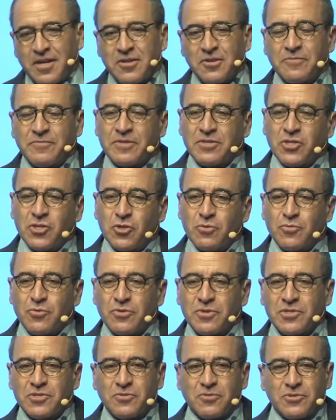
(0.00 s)
I don't know if it's
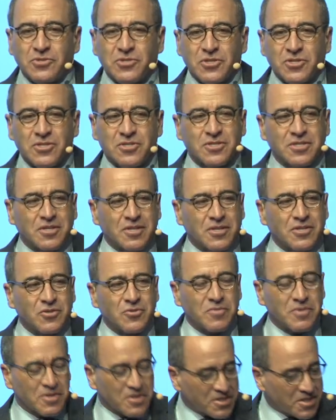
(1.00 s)
hubris or just uh,
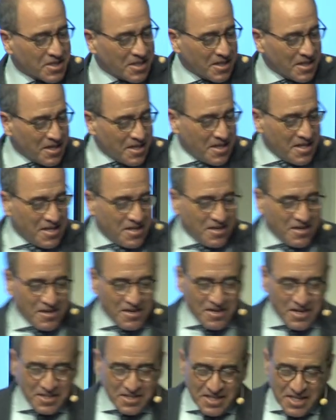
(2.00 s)
humility uh,
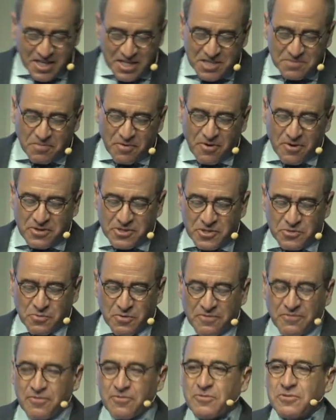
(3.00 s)
on Ken's part to
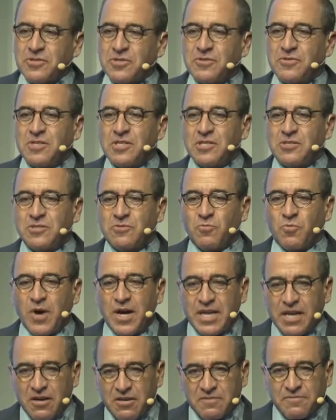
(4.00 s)
refer to these
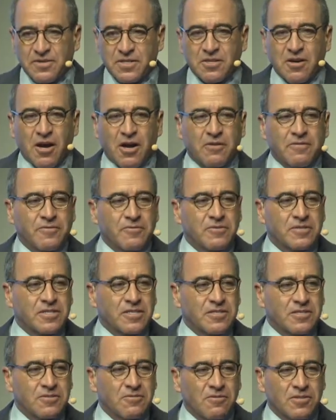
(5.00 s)
White House photographers
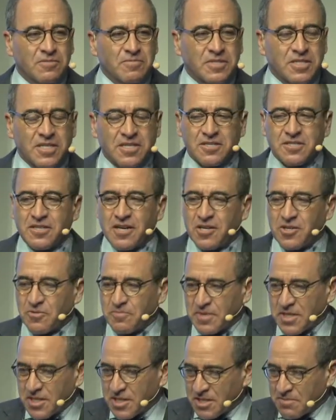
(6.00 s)
as the ultimate insider,
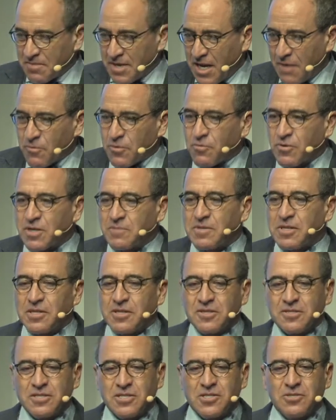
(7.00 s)
because the man we're going to be
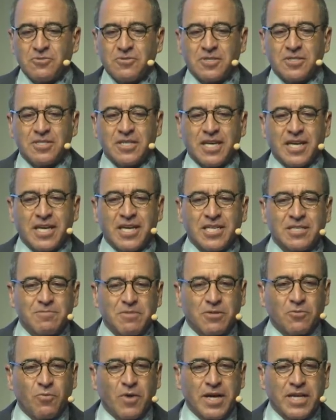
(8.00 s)
listening to today has
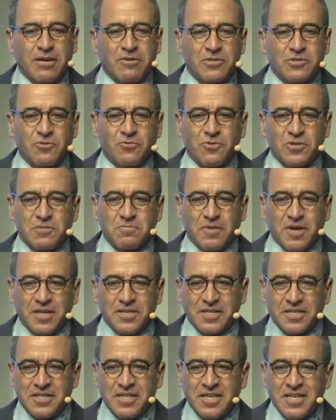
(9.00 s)
been a White House
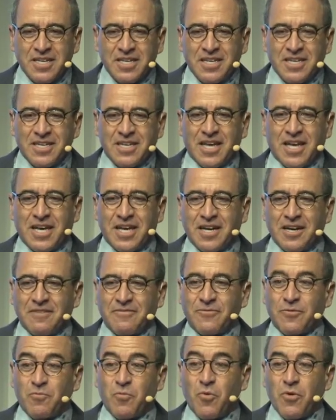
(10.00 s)
correspondent uh,
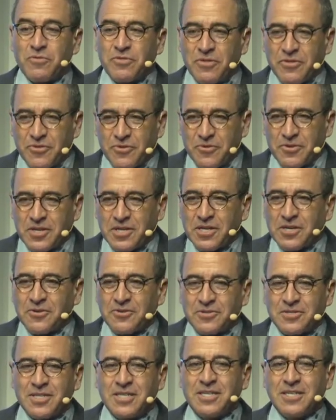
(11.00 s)
for more than thirty
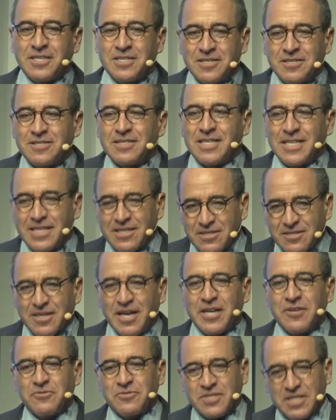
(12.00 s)
years. He is the
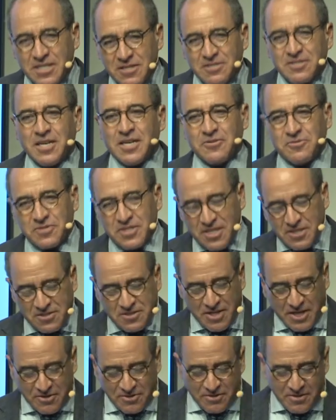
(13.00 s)
insider's insider's
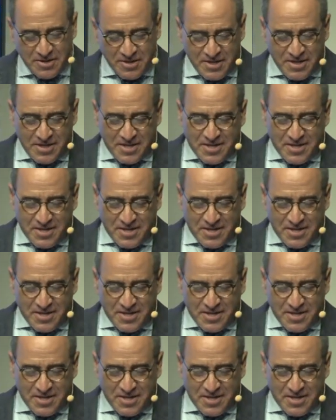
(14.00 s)
insider.